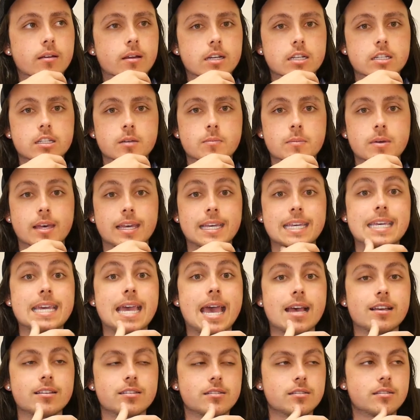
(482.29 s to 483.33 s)
And he's going to be like,
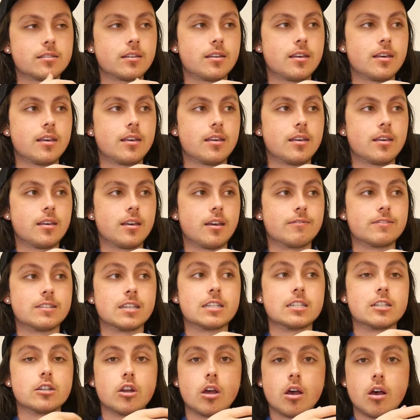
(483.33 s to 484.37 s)
yes. If he
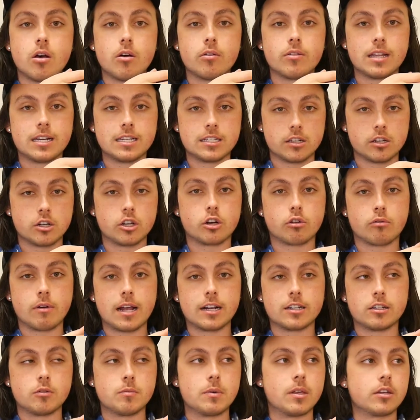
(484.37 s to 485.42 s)
says no, then he's going to
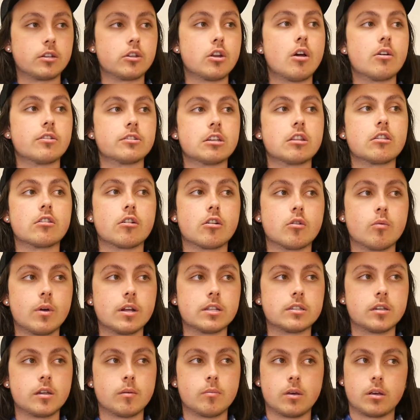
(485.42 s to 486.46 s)
correct you. Be like, no, it's the third
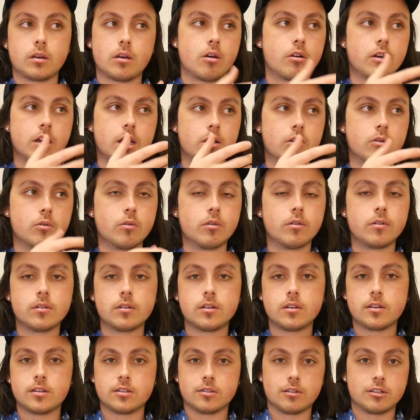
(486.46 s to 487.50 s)
Wednesday. I'm like, okay, cool.
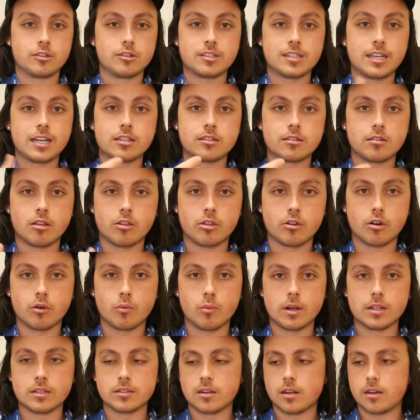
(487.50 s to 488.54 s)
So let's just say it's the third
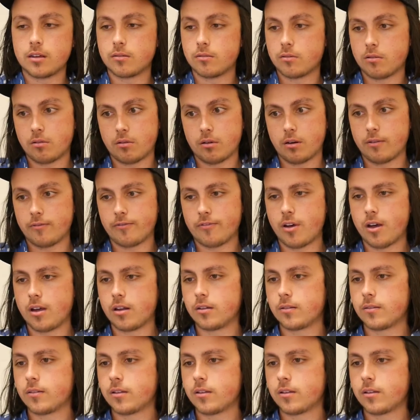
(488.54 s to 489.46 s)
Wednesday. All right, fine.